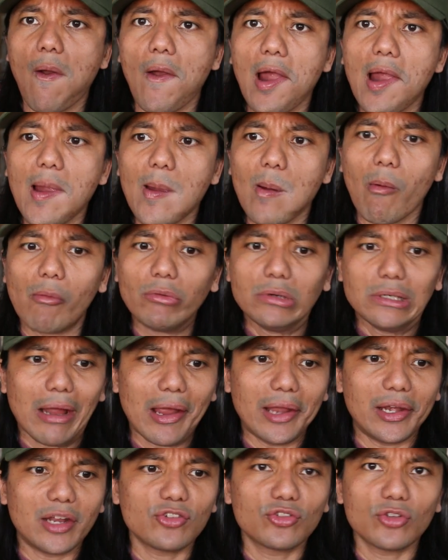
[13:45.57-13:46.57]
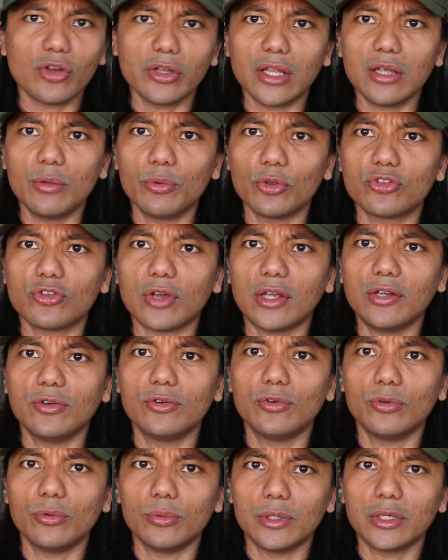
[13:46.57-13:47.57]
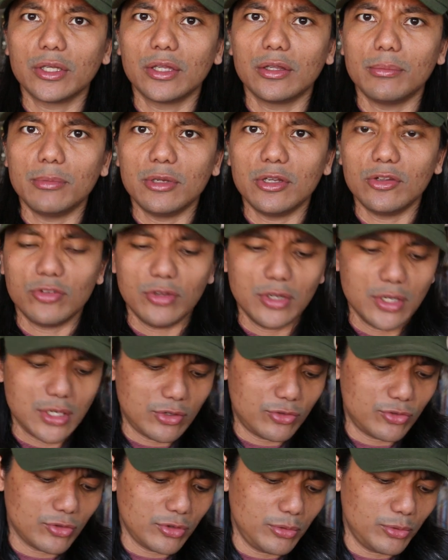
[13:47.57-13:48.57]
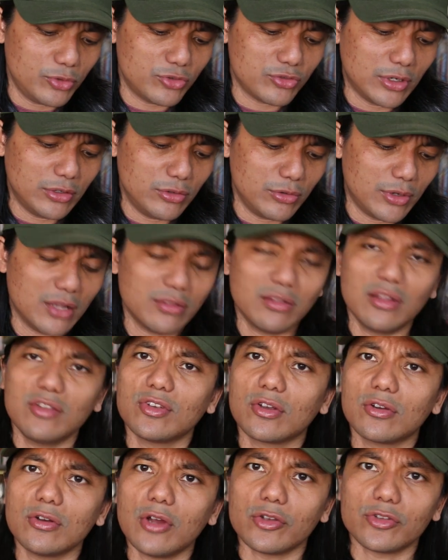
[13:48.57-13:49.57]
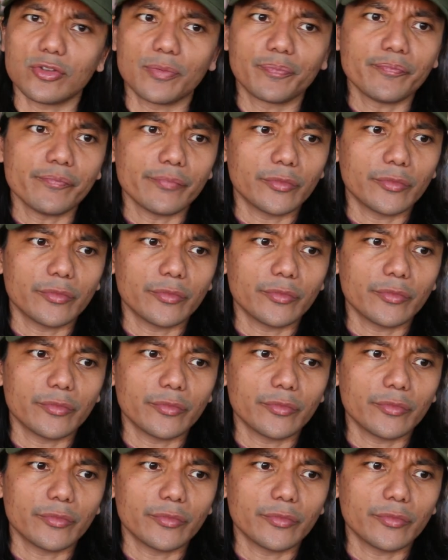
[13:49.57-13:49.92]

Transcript: right? And I saw that he was trying to do work in the ministry, and I saw he was trying to get things across.